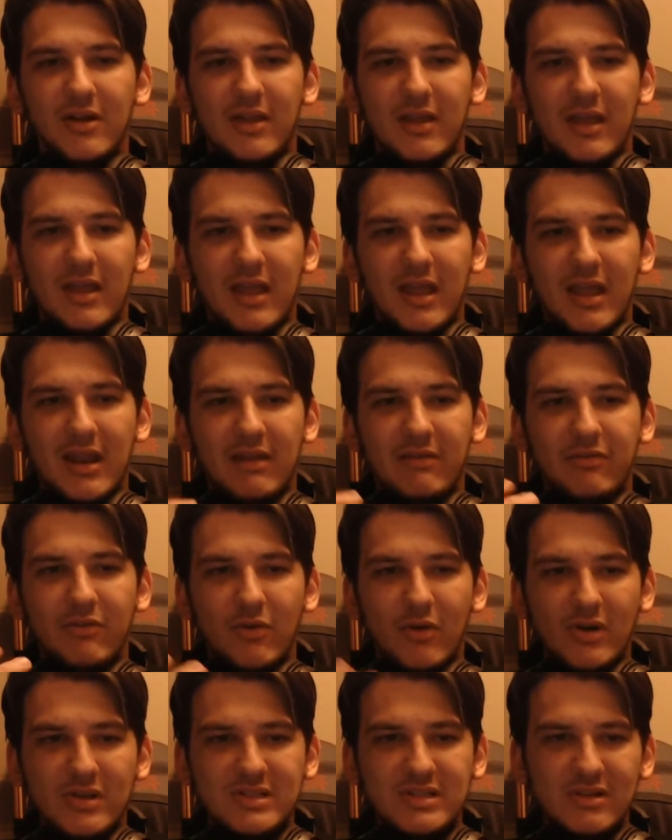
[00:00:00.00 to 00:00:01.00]
and if
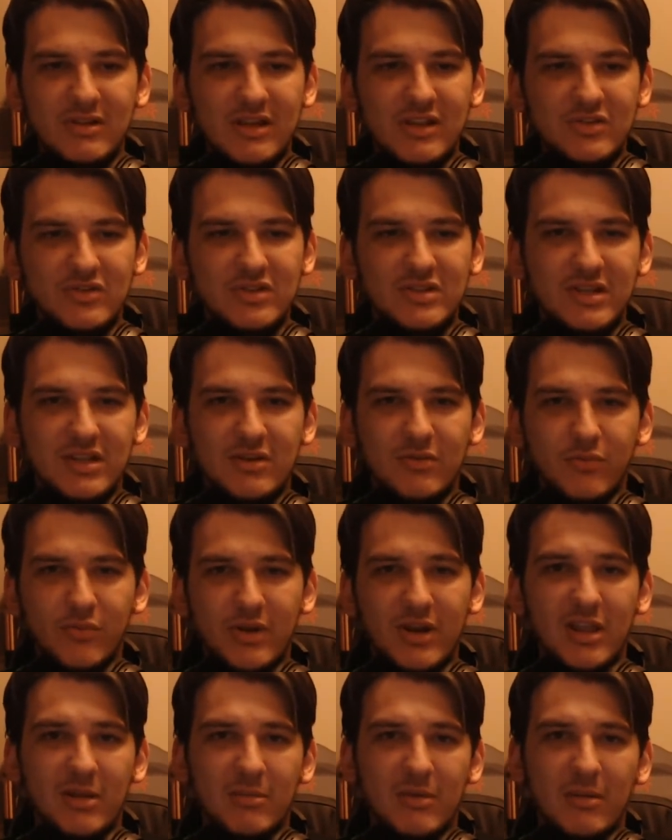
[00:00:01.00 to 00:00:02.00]
you are still interested in
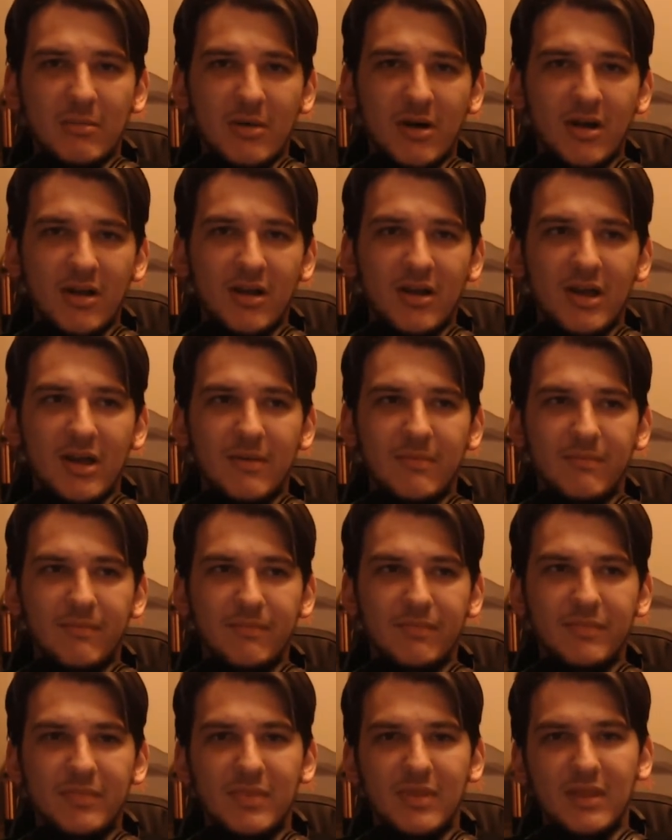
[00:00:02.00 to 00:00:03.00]
reading my manga,
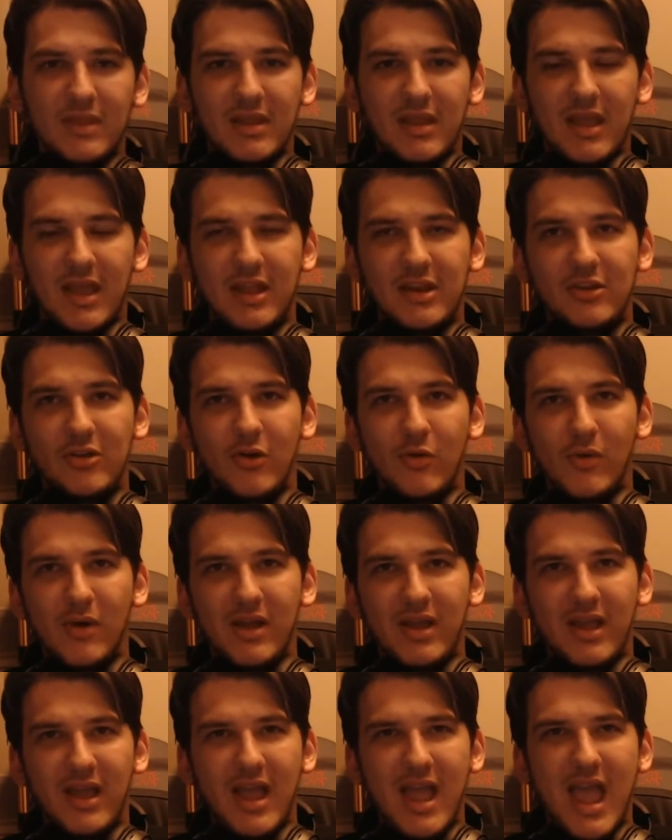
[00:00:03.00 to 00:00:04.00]
and
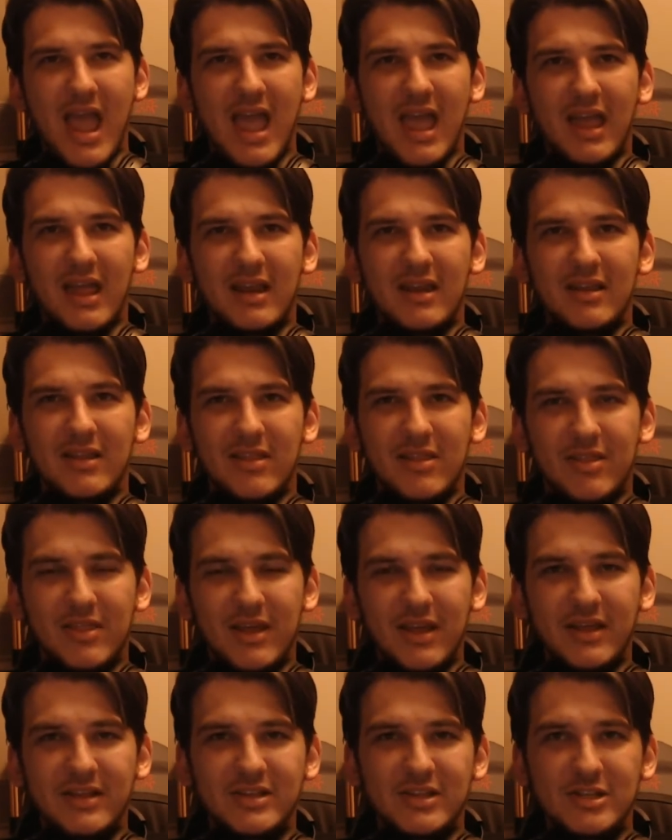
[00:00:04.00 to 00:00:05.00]

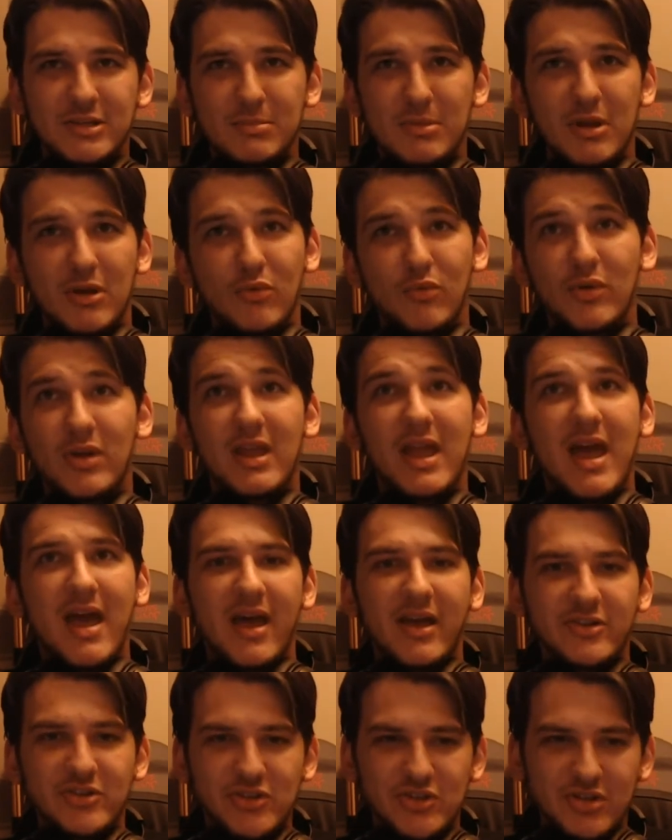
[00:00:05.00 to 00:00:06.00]
think it's just going to be a
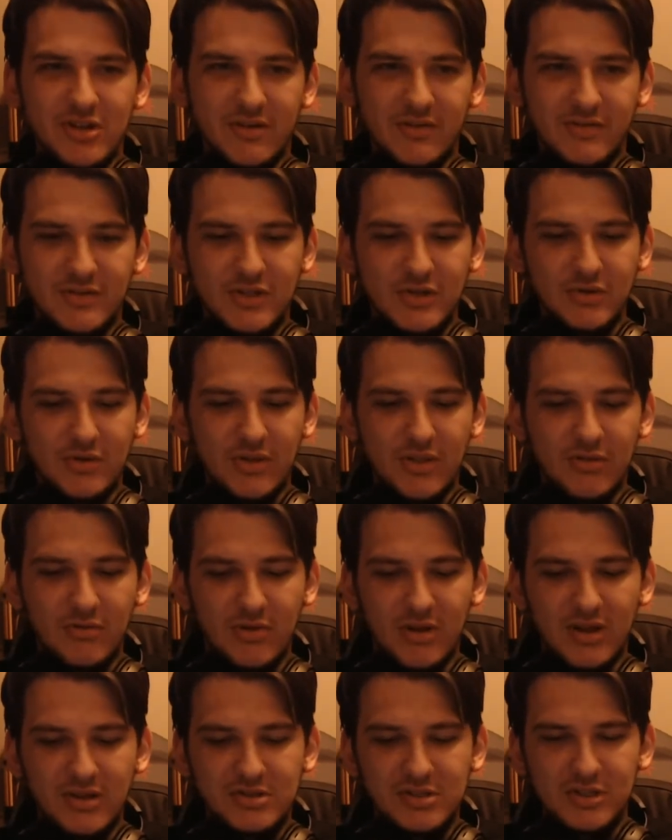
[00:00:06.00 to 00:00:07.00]
rehash of 2 and
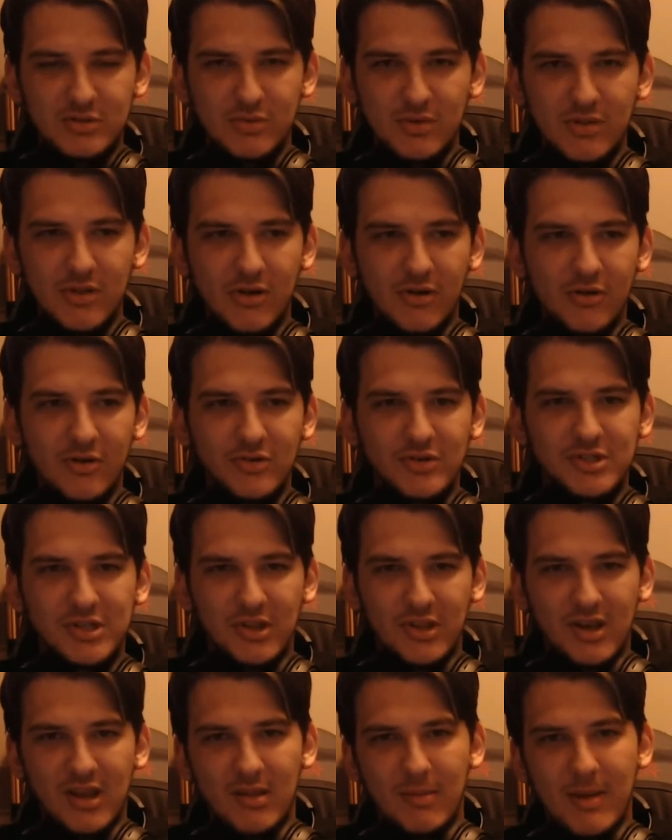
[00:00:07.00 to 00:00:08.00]
3, just with Goku
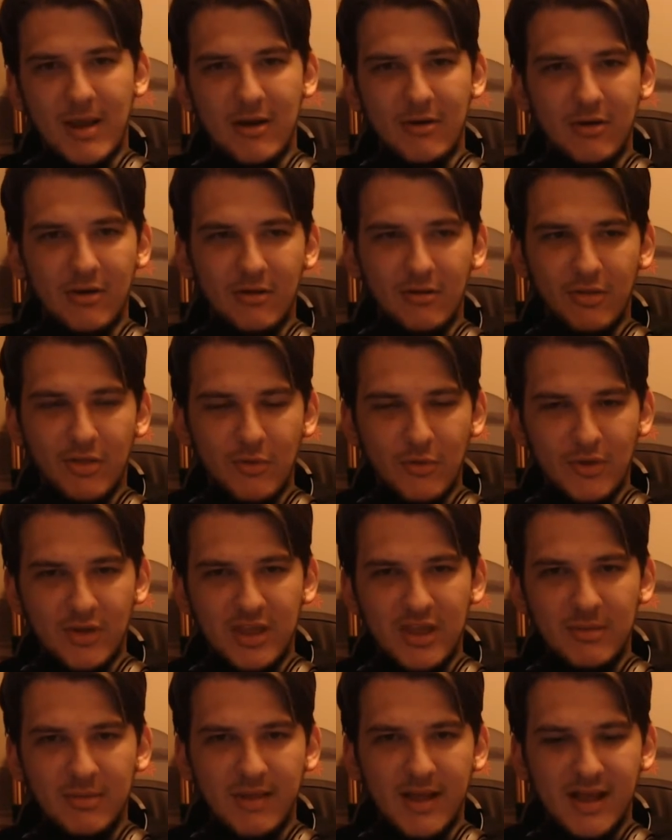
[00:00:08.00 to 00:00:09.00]
chilling in the background and throwing
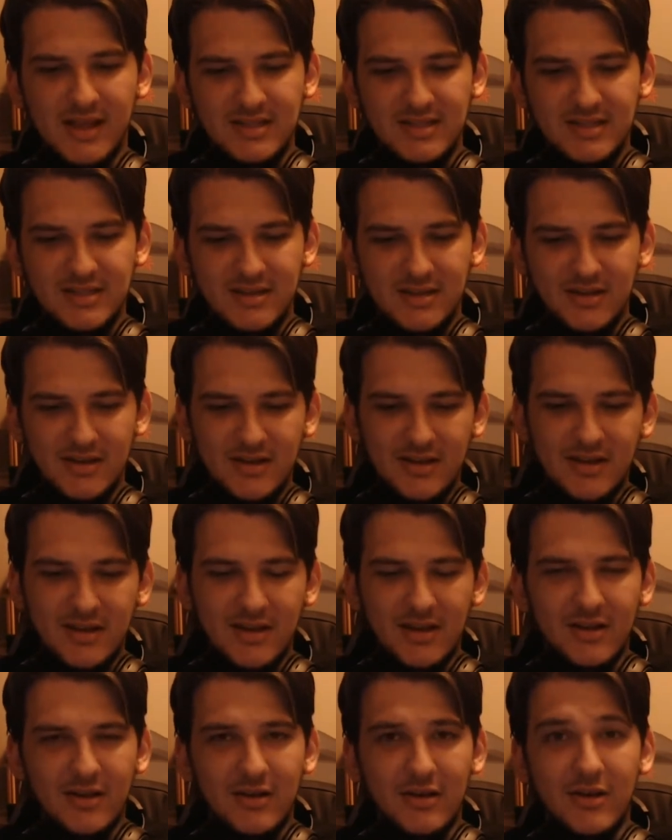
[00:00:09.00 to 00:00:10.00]
ki blasts,
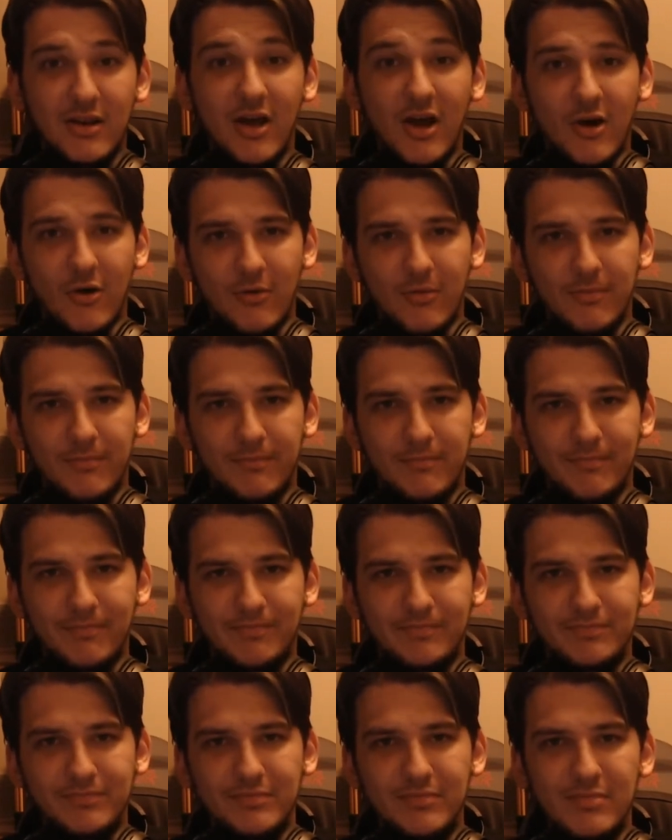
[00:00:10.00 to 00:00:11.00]
no.
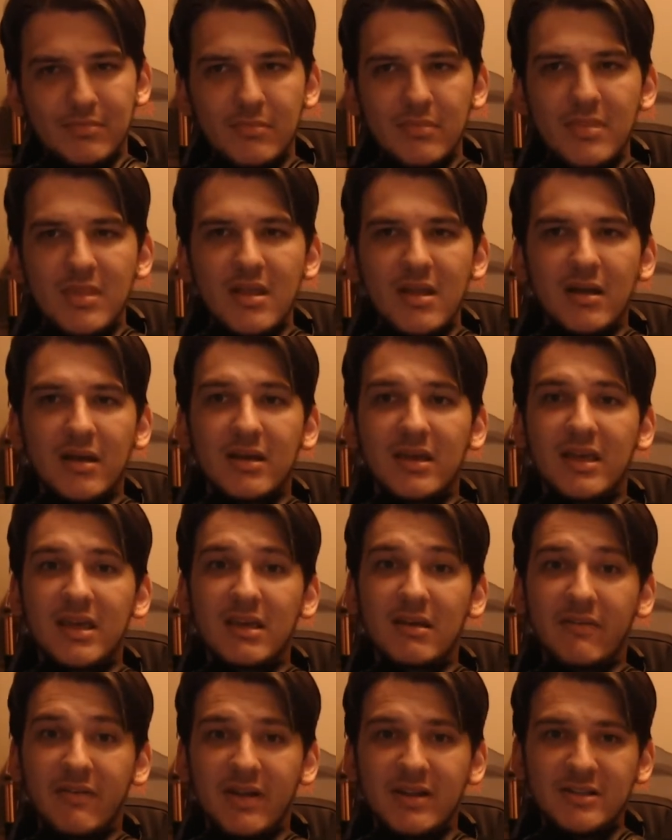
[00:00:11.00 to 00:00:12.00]
Key
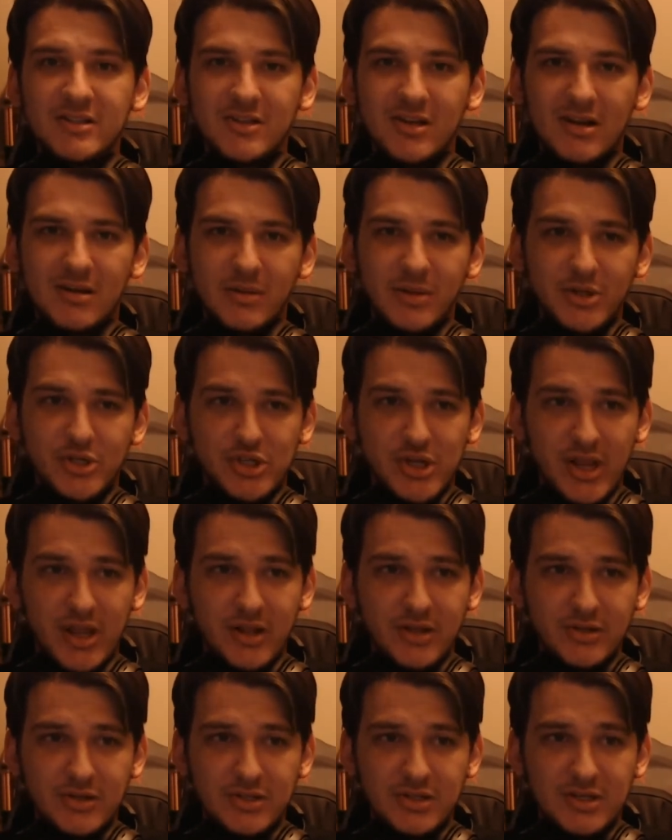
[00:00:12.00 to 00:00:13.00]
events are going to be
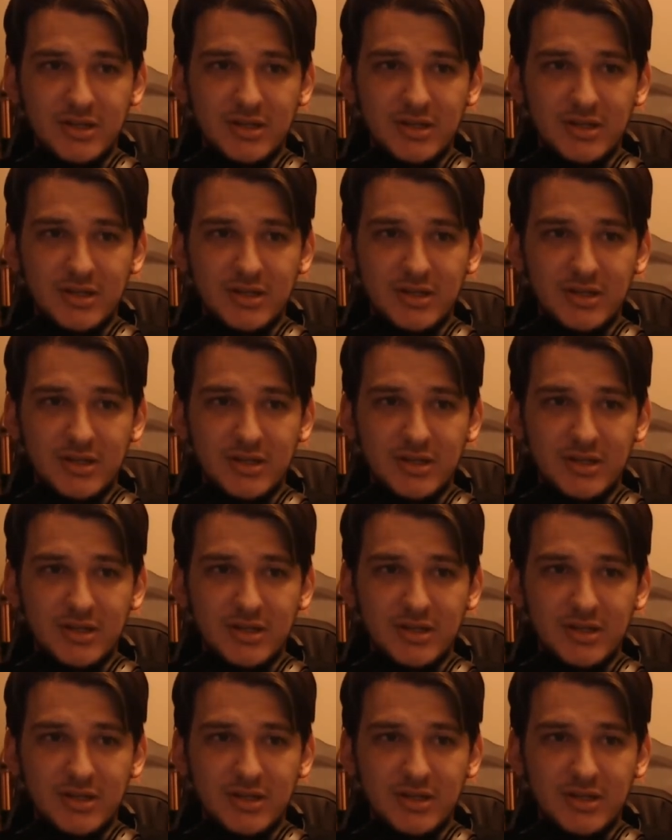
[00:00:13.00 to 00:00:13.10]
changed